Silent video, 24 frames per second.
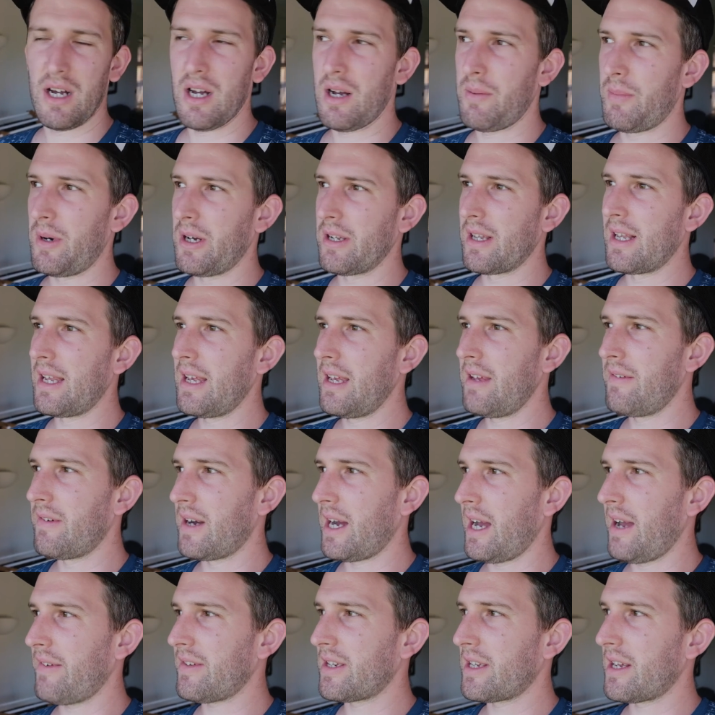I'm on leave. I
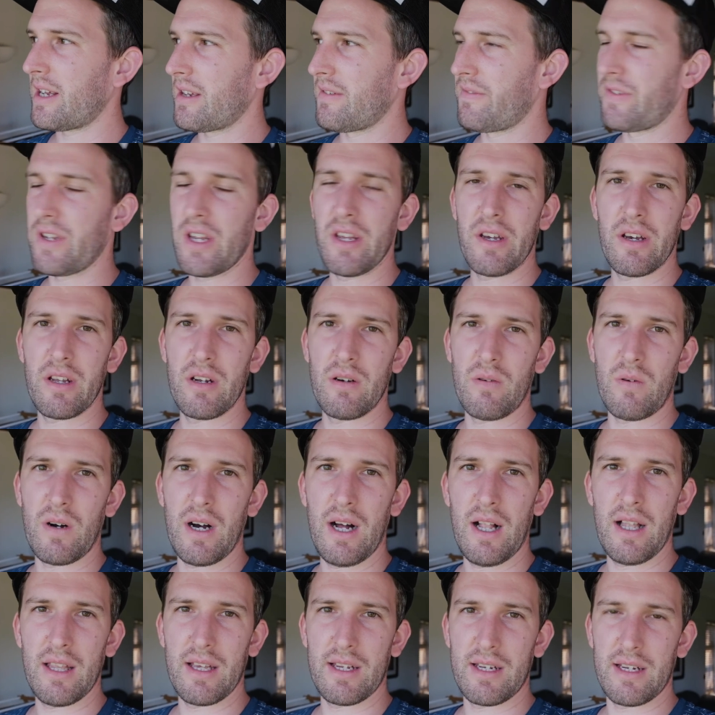haven't done a video in a
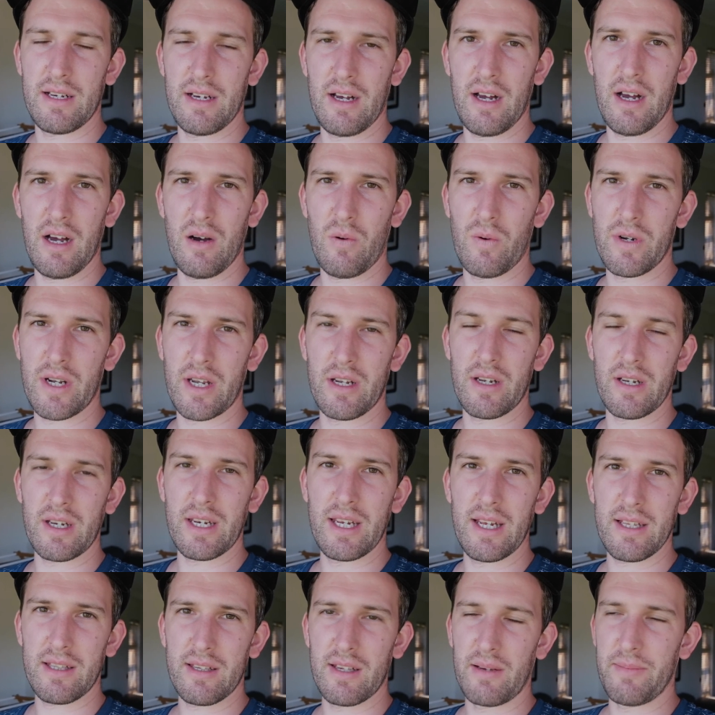while and I wanted to
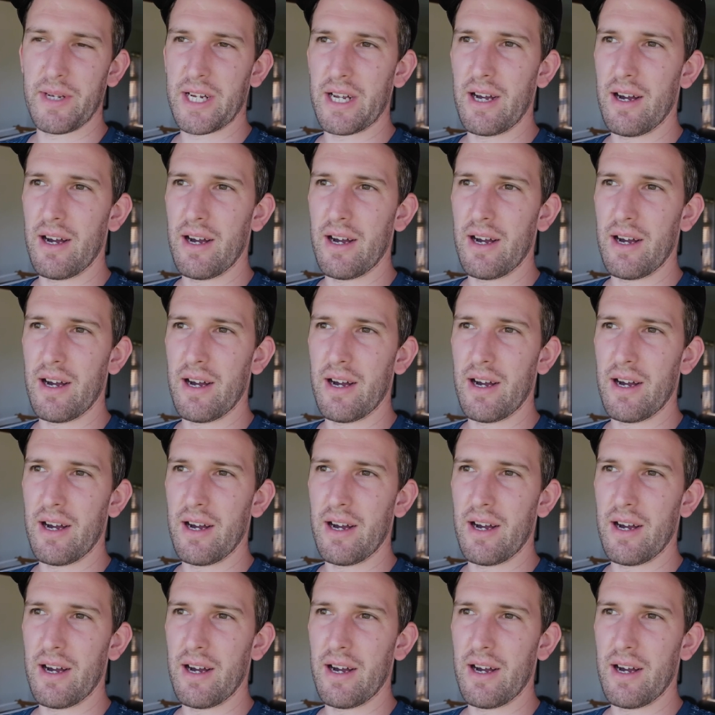get something